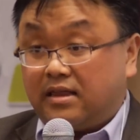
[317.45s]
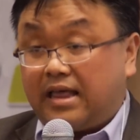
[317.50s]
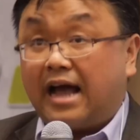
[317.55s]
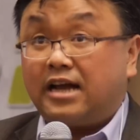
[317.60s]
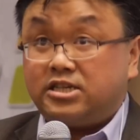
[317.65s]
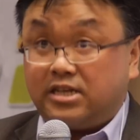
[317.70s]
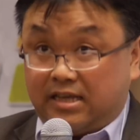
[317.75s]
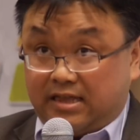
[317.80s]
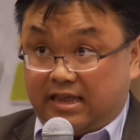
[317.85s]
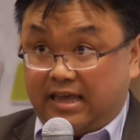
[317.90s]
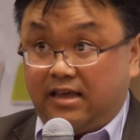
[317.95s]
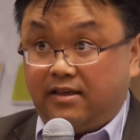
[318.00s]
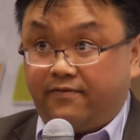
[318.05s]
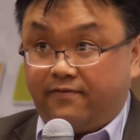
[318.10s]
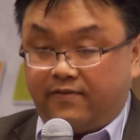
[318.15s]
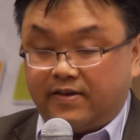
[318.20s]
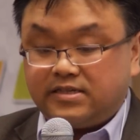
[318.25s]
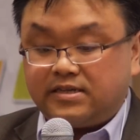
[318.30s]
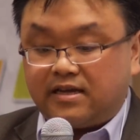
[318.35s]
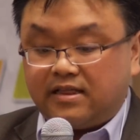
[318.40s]
actually the
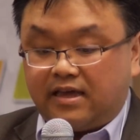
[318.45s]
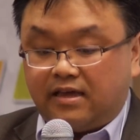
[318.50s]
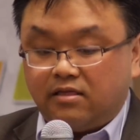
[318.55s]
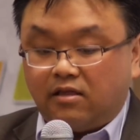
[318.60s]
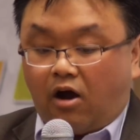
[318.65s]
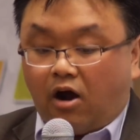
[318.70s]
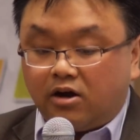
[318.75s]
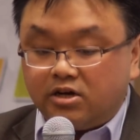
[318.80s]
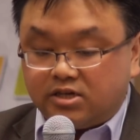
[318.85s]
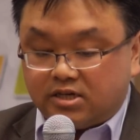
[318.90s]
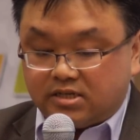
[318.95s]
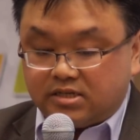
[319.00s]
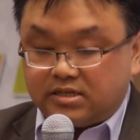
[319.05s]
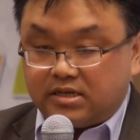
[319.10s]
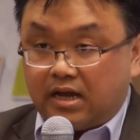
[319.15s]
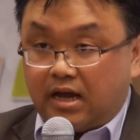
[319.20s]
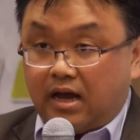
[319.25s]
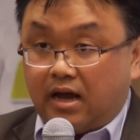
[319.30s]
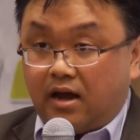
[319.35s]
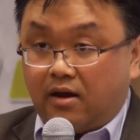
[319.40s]
physically
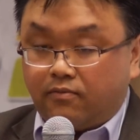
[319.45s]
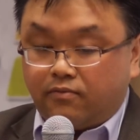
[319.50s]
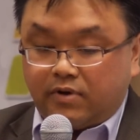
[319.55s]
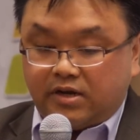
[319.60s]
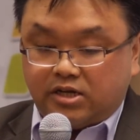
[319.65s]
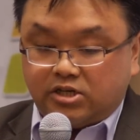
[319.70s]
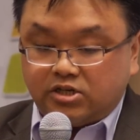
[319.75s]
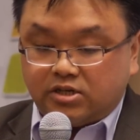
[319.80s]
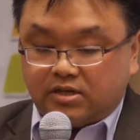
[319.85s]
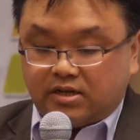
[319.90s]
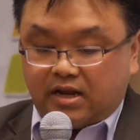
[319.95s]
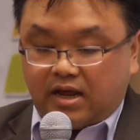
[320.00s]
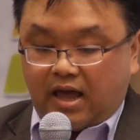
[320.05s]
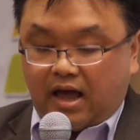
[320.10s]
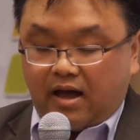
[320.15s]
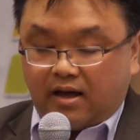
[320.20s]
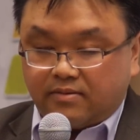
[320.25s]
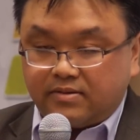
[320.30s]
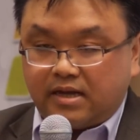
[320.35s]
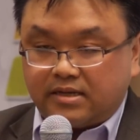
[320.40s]
largest
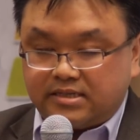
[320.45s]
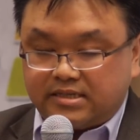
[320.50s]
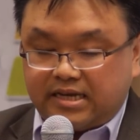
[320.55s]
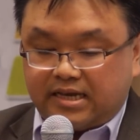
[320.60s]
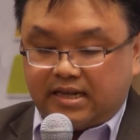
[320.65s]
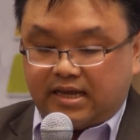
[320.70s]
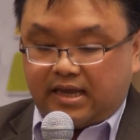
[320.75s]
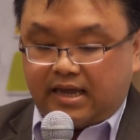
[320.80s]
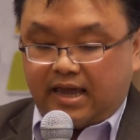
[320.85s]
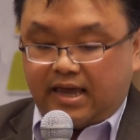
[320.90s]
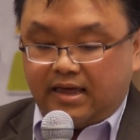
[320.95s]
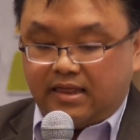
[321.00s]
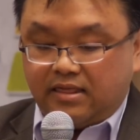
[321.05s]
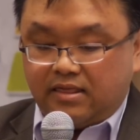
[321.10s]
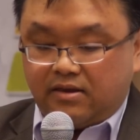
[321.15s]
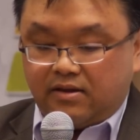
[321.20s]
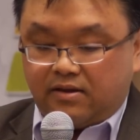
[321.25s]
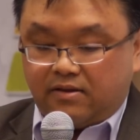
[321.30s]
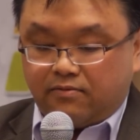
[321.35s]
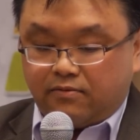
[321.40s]
city
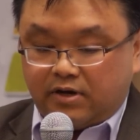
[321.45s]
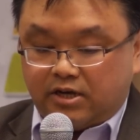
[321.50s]
in the